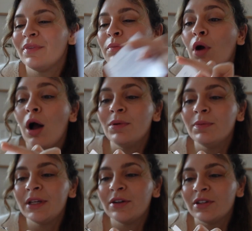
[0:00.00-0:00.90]

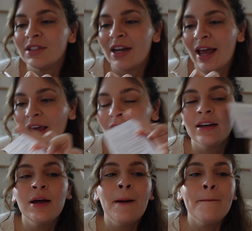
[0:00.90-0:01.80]
probably not today,
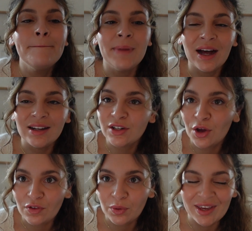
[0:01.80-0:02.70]
but
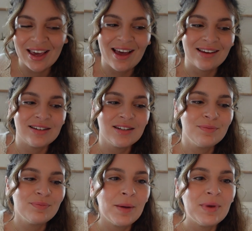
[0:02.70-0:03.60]
over the weekend
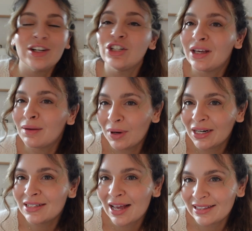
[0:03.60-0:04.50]
I'm actually going to put
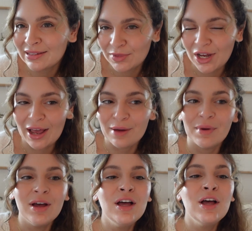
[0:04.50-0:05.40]
aside some time,
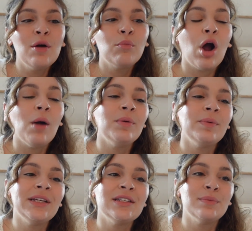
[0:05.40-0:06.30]

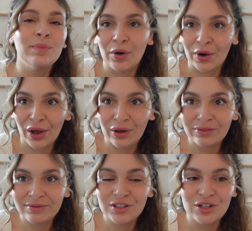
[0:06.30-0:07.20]
probably tomorrow,
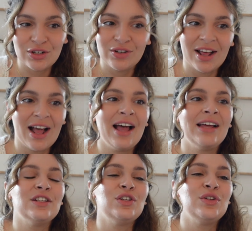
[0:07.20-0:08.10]
to do that
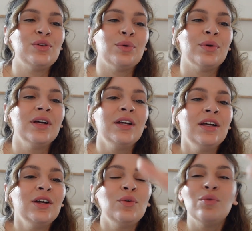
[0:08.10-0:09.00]
and to
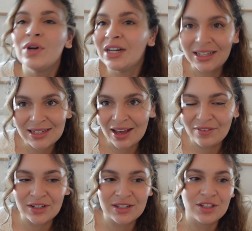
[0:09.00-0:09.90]
really dive
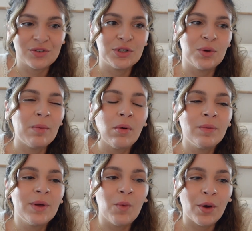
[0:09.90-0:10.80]
into this ritual. I
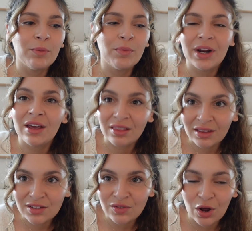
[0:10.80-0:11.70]
probably won't put it in
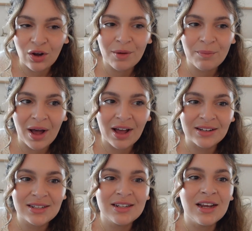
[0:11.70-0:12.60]
this vlog,
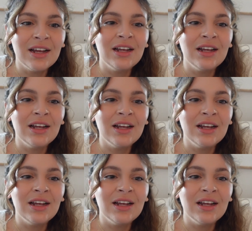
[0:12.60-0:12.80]
but